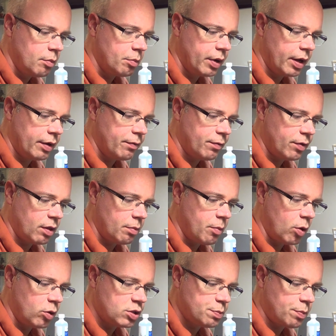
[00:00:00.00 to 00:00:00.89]
But for the
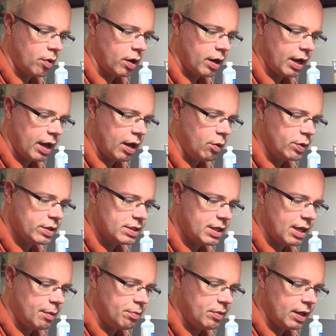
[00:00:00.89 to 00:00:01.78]
most part, I always
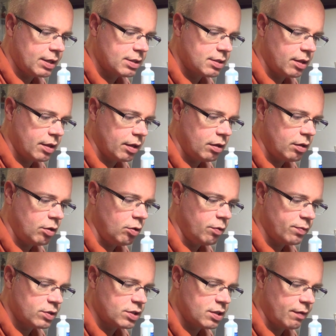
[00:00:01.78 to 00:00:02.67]
keep things in the
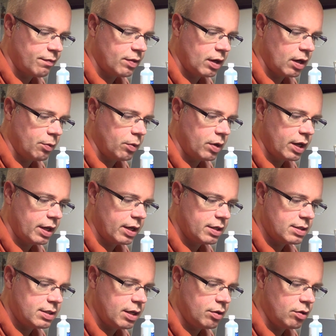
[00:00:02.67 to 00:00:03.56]
queue for stuff that I want to
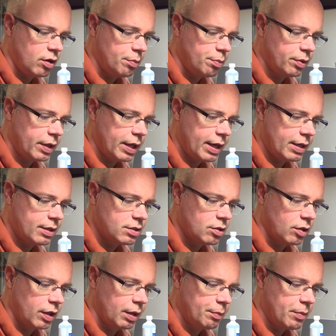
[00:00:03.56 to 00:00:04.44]
continue to play.
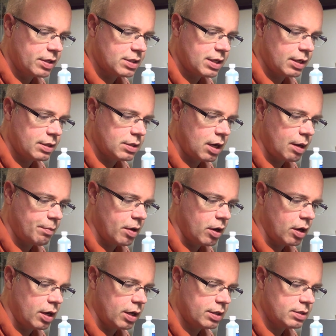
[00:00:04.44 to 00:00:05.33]
So like Musket and
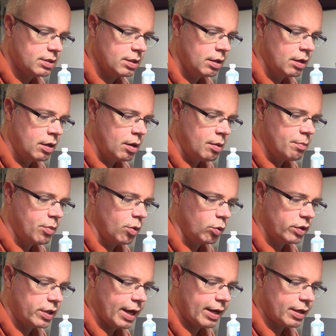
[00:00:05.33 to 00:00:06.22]
Tomahawks,
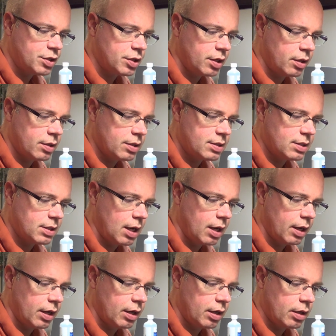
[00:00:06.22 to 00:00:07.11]
Bolt Action,
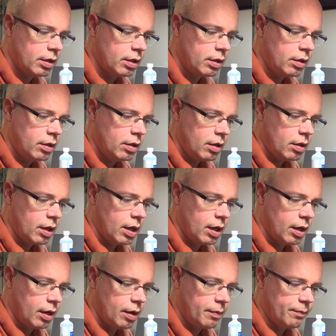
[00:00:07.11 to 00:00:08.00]
Saga,
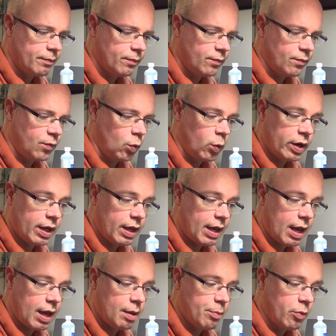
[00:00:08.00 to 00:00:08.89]

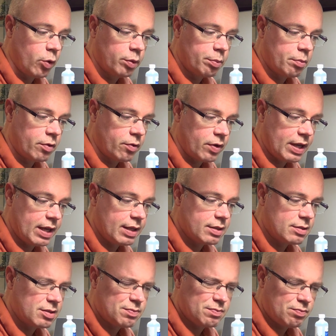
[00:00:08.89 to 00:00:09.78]
40k, both
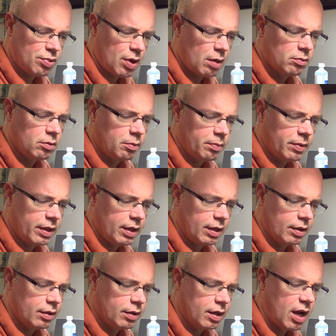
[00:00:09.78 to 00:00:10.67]
Marines,
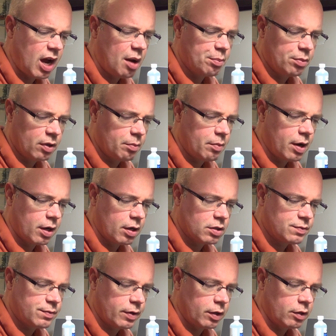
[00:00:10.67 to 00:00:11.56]
probably a couple of
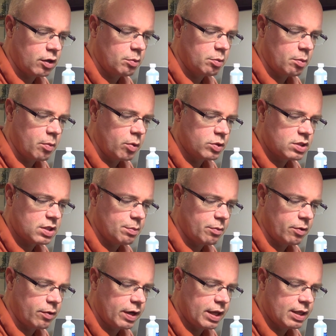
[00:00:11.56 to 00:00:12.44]
models for Eldar, but mostly
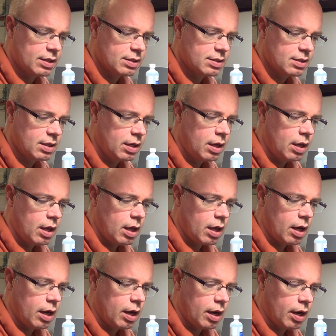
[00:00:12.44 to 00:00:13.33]
Marines.
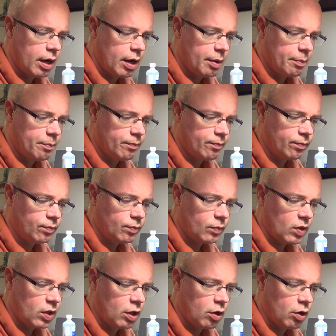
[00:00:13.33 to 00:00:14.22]

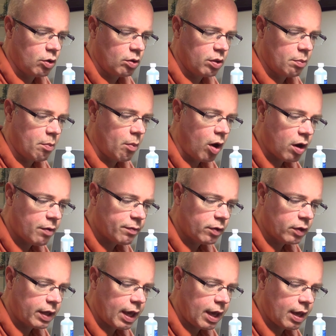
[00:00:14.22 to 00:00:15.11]
The
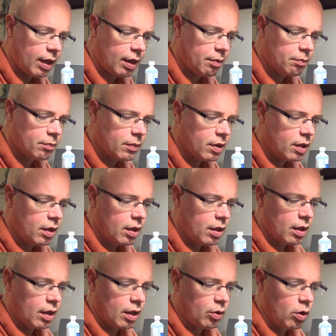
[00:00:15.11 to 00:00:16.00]
Marvel game,
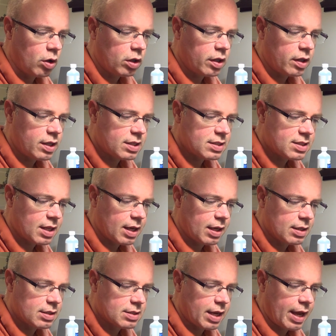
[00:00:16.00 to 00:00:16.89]
all of these
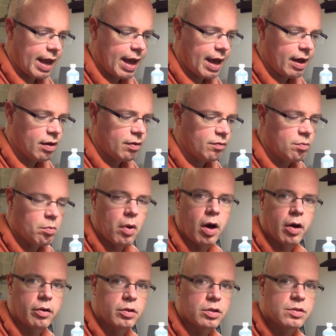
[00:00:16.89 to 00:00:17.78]
things I have
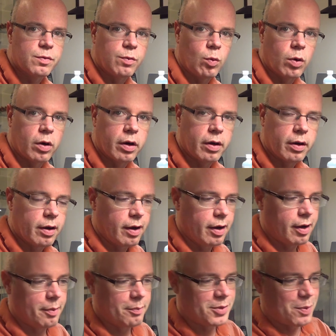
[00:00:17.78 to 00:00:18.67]
models for
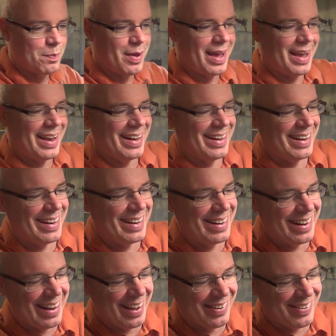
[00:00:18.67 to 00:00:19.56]
to paint.
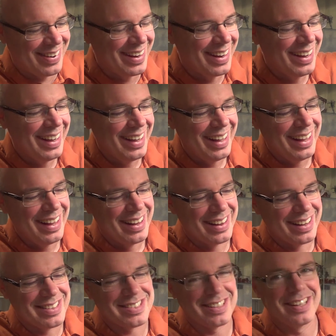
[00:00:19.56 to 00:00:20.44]

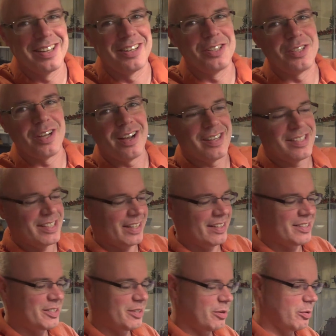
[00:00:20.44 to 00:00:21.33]
It's a little
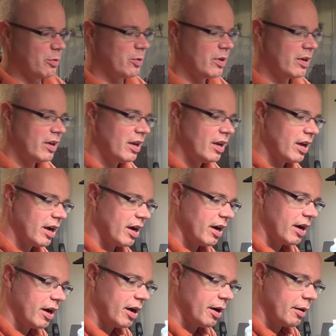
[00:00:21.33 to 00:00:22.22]
daunting too,
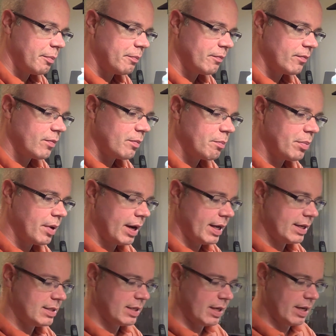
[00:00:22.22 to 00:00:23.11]

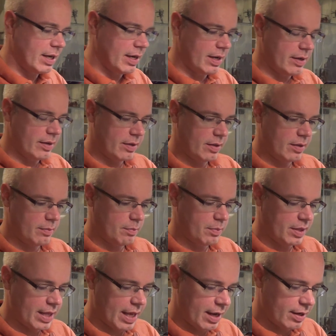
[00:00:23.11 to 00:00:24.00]
but
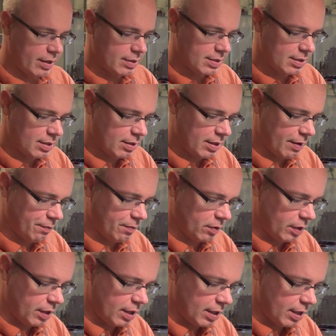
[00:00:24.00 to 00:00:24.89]
that is
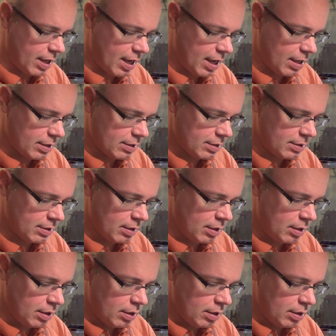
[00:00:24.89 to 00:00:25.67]
definitely the case.